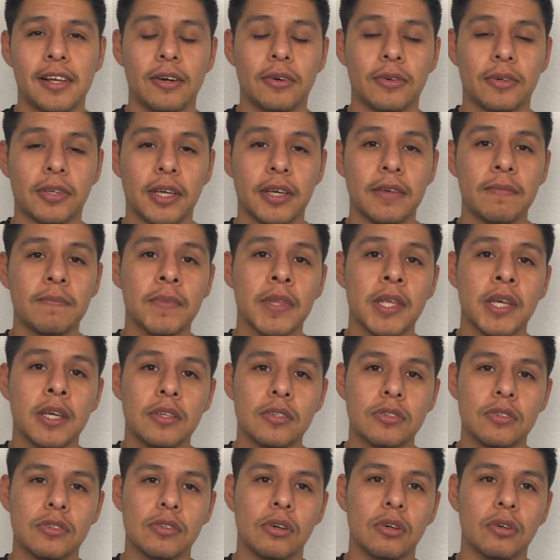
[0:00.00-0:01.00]
Okay?
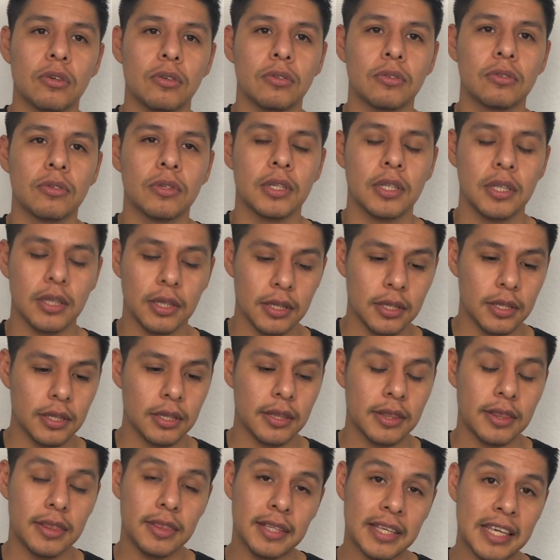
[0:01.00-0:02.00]
So
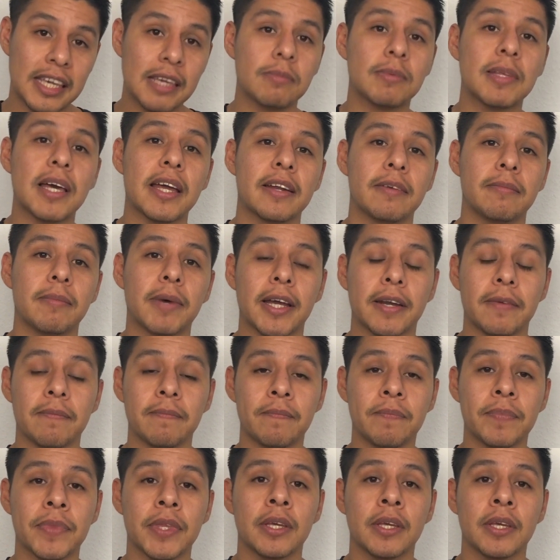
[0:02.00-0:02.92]
keep that in mind.